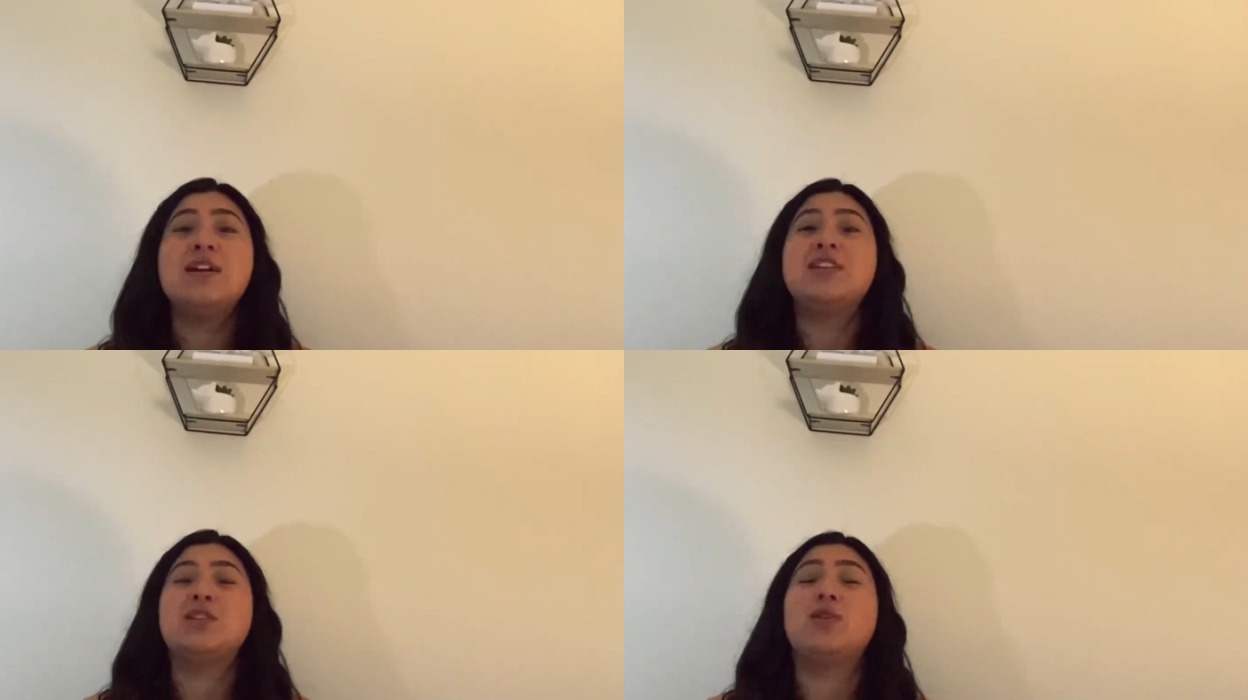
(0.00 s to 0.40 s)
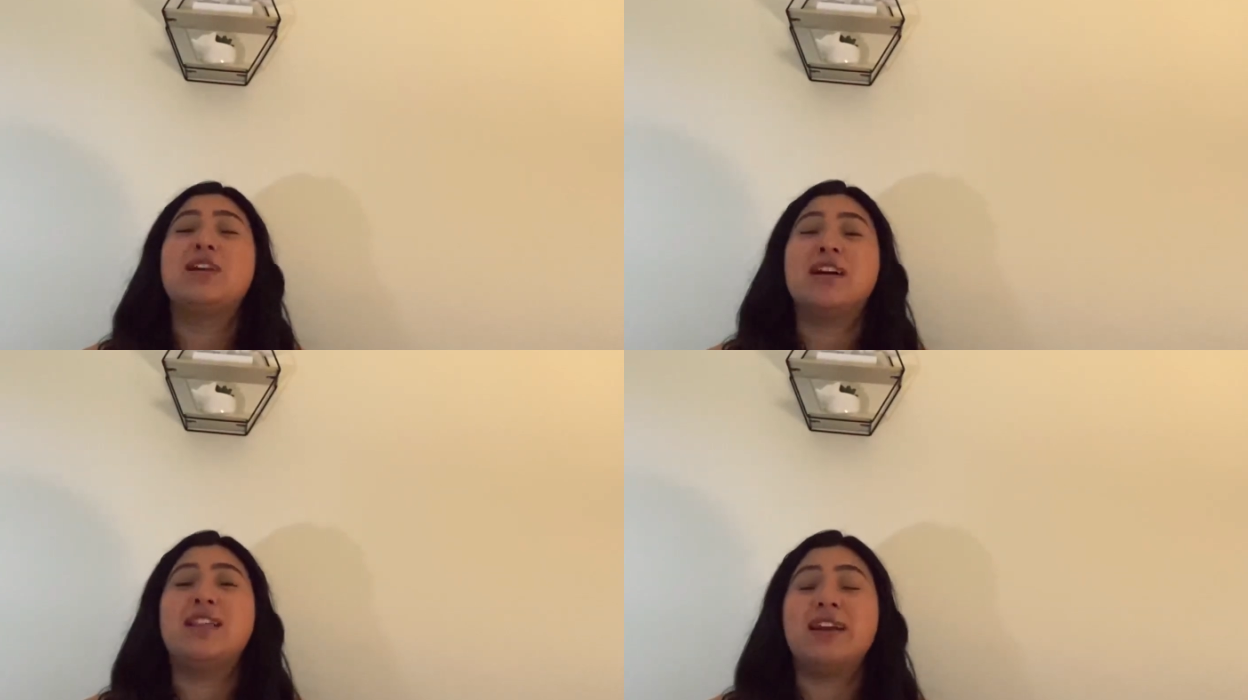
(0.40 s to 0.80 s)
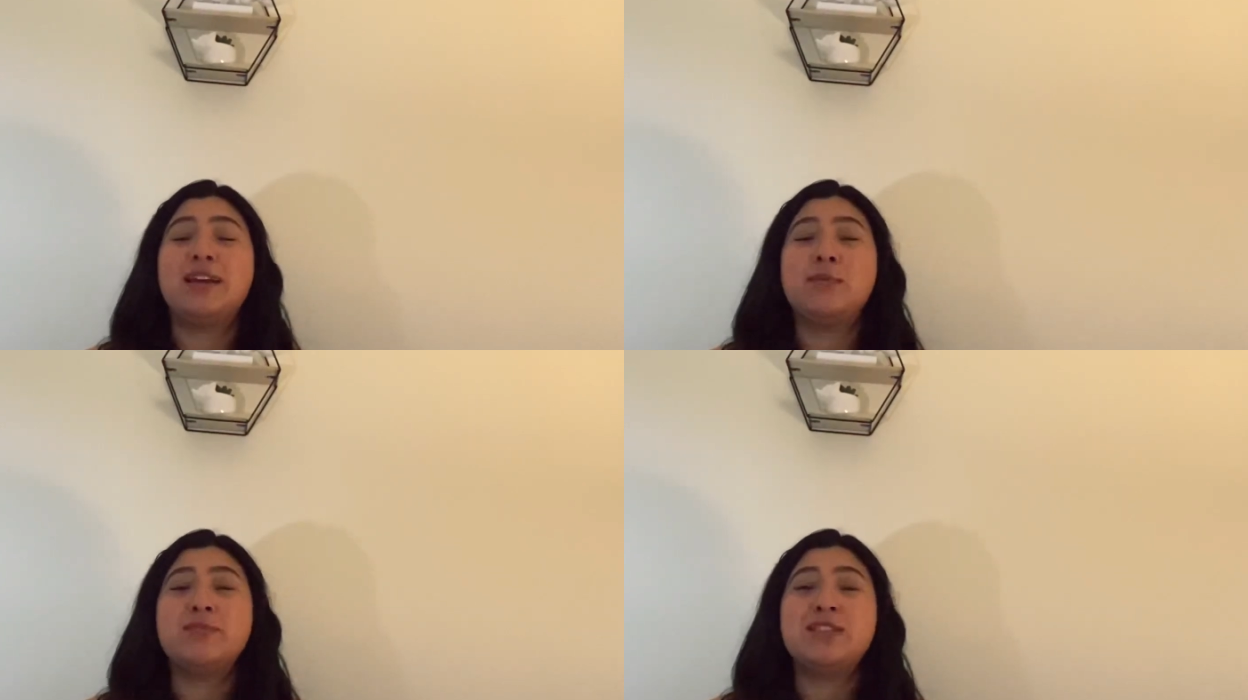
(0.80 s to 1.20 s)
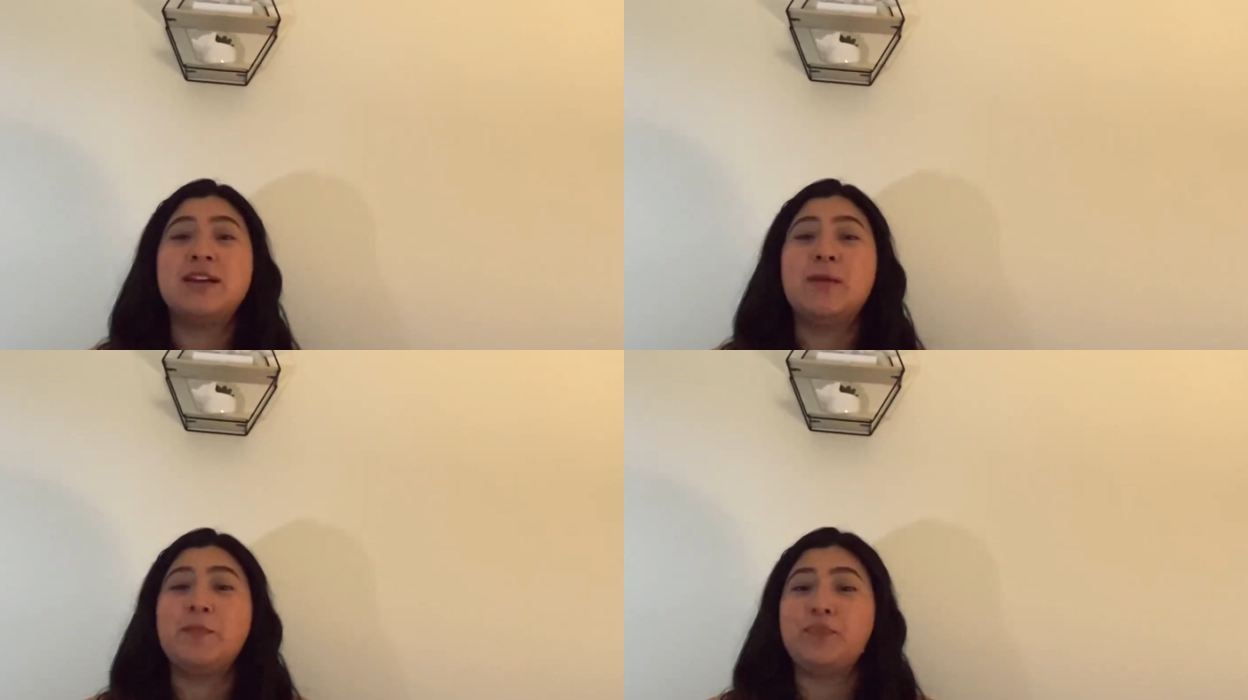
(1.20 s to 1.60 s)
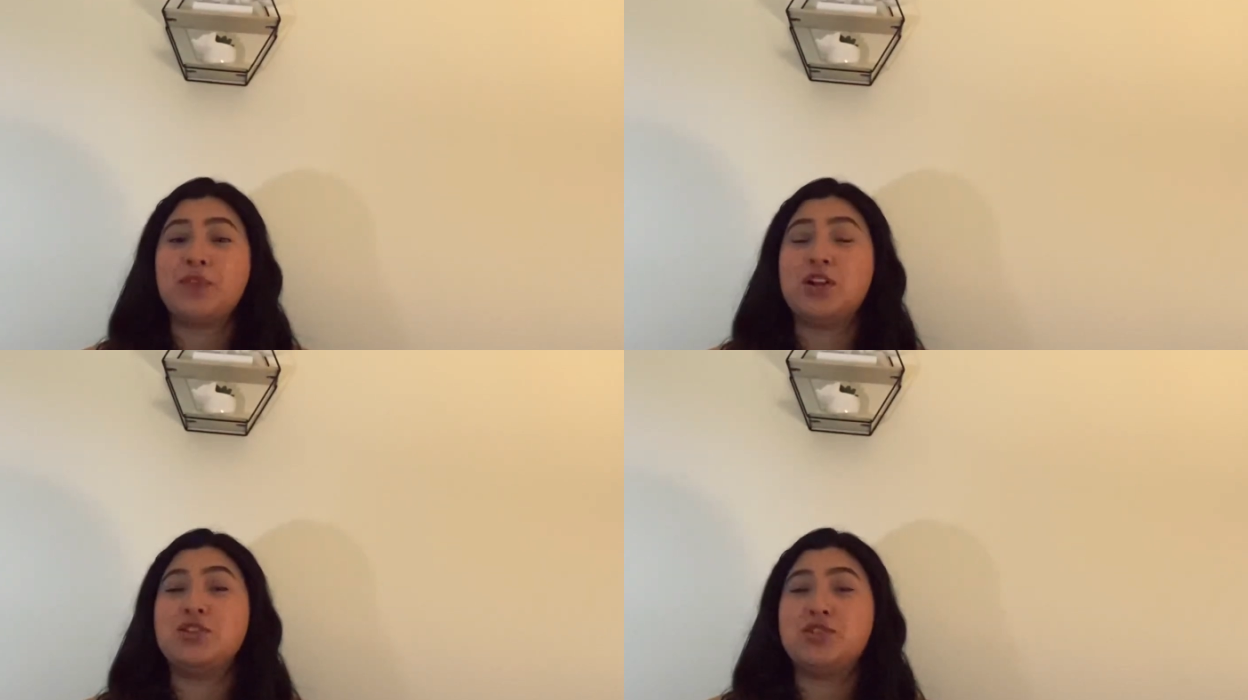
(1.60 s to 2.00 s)
So the claims
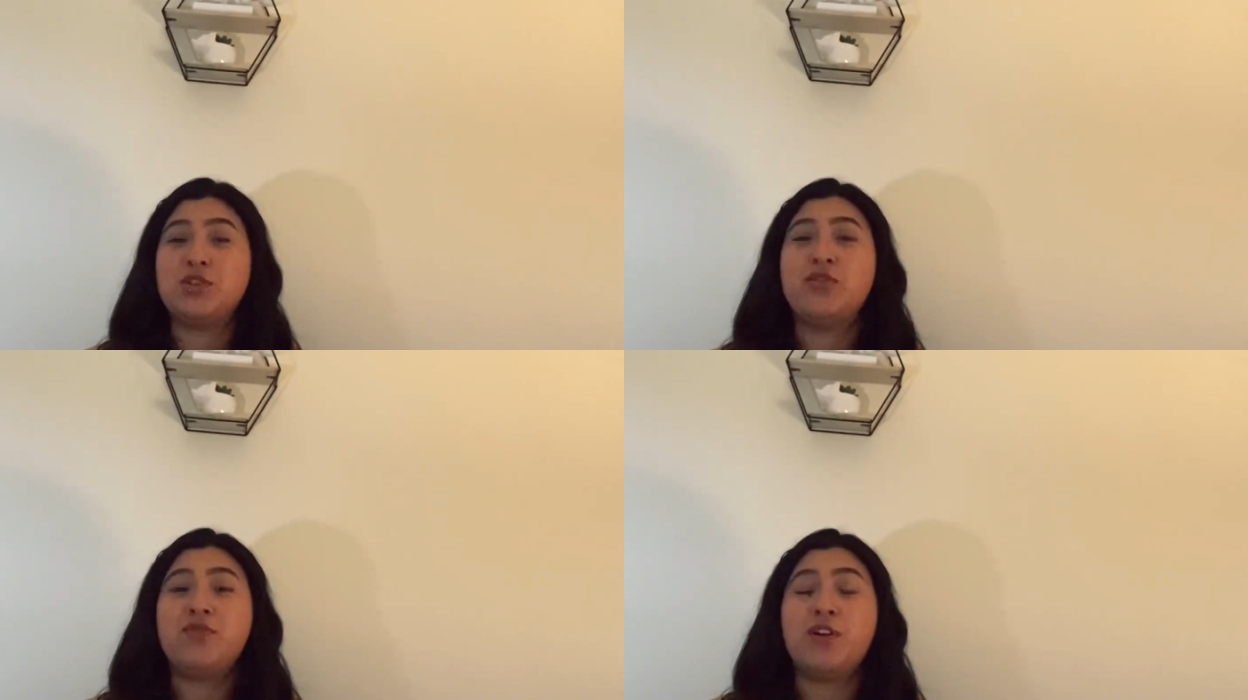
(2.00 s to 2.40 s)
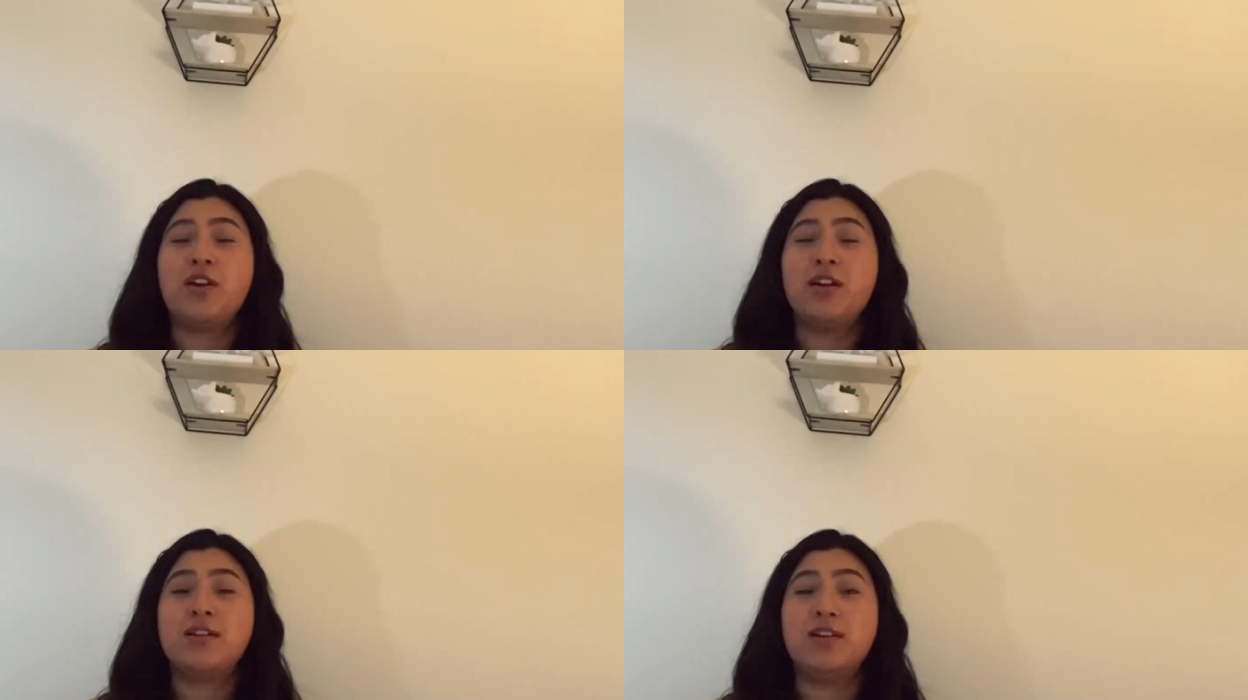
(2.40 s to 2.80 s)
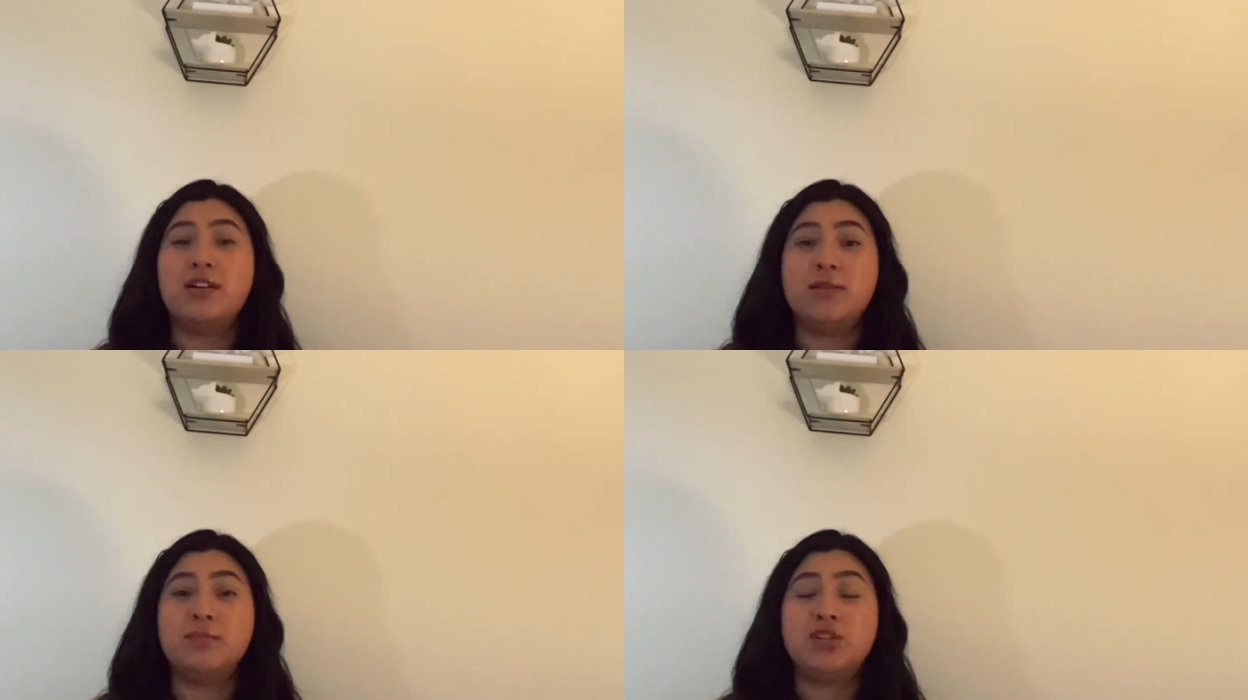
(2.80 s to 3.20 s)
are so far